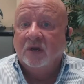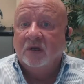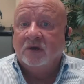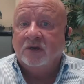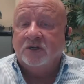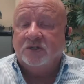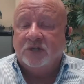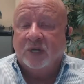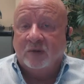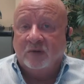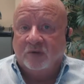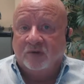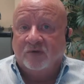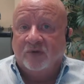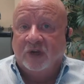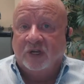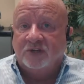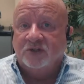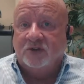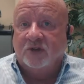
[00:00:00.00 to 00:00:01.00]

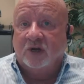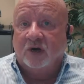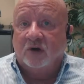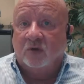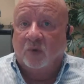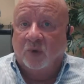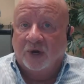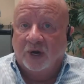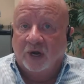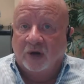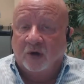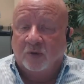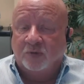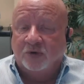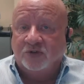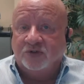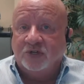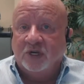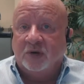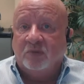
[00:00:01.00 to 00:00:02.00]
that are
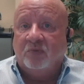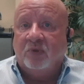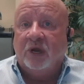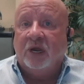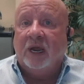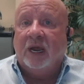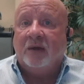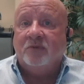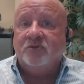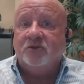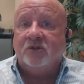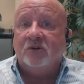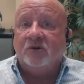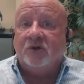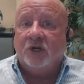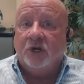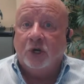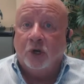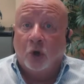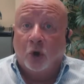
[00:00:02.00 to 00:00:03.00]
100% pay
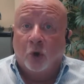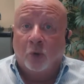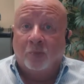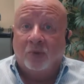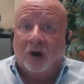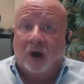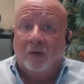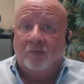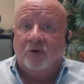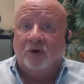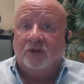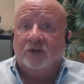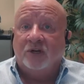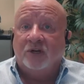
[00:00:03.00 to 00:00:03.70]
absolutely no property